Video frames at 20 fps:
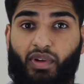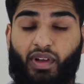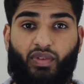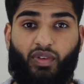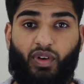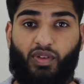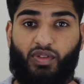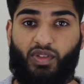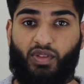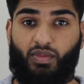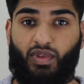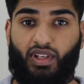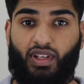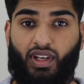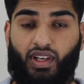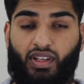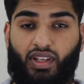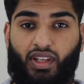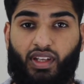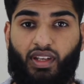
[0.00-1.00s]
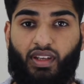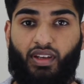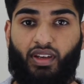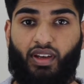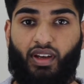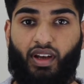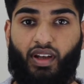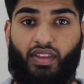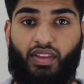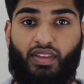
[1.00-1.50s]
We've also been learning
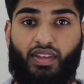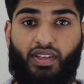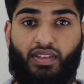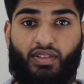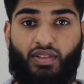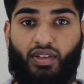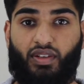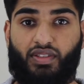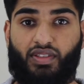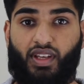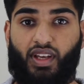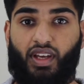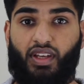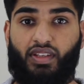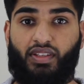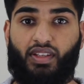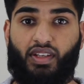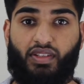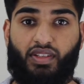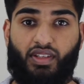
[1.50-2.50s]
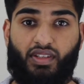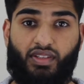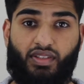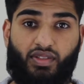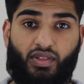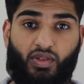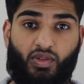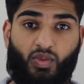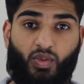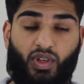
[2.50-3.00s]
other things alongside, such as
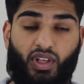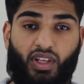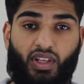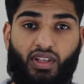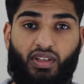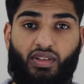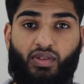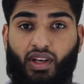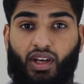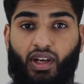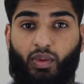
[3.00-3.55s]
tajweed.